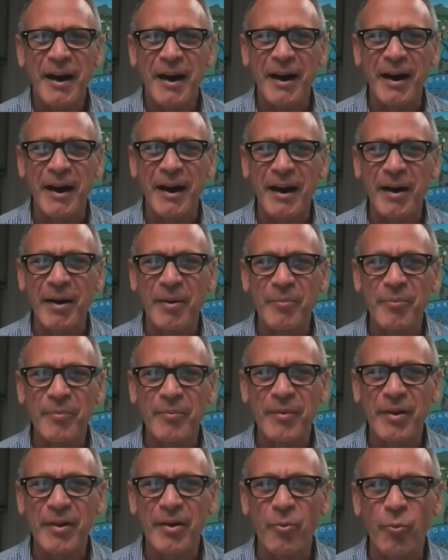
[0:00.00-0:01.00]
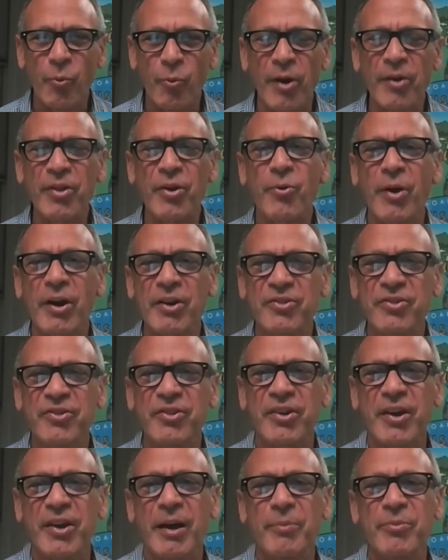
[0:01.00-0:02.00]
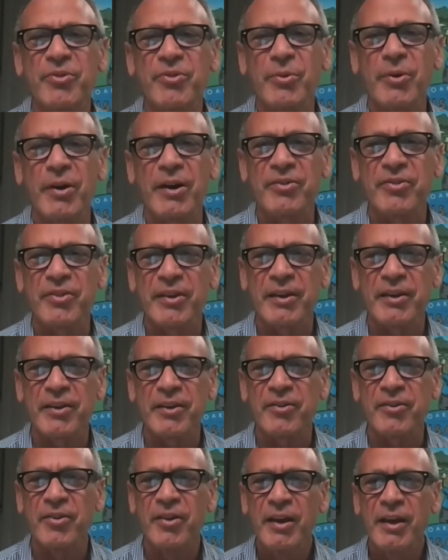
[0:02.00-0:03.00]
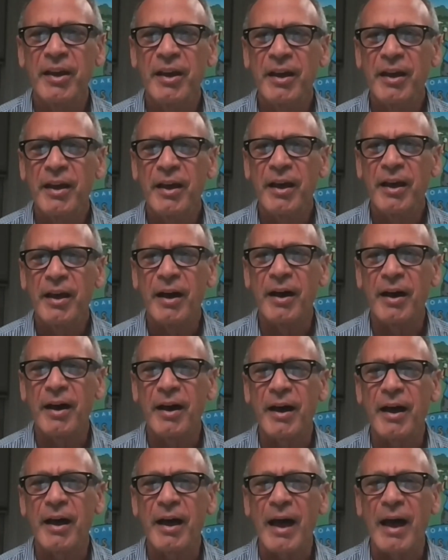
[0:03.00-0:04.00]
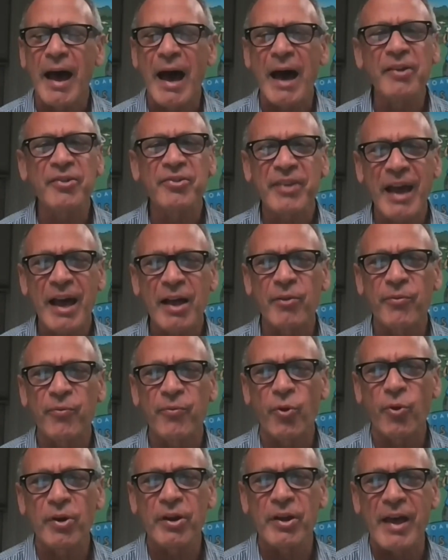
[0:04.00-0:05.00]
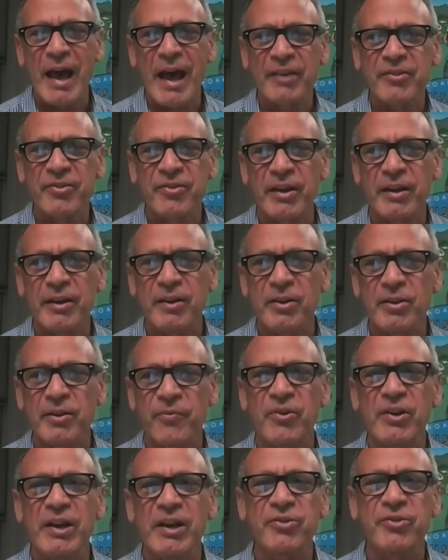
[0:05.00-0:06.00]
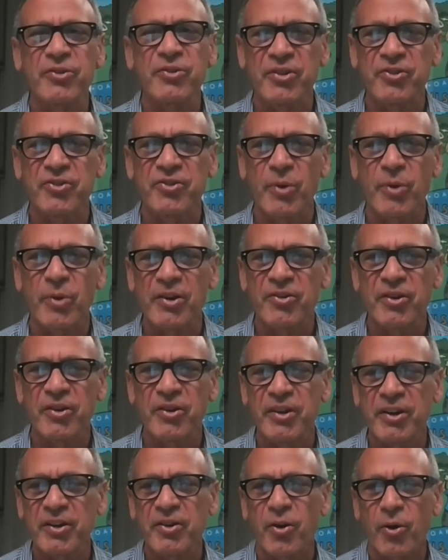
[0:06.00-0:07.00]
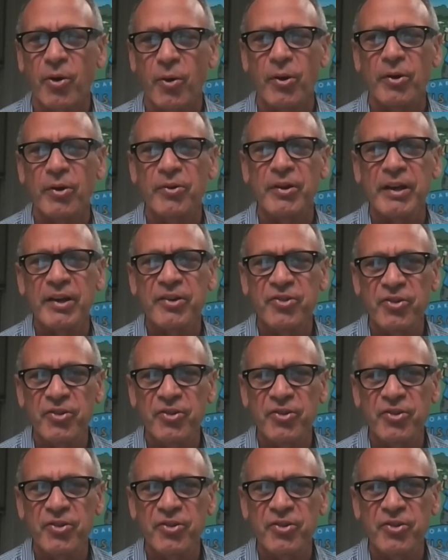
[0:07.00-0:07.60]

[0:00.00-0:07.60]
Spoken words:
One of the questions that comes to us is, how does California exit the financial situation it's in currently?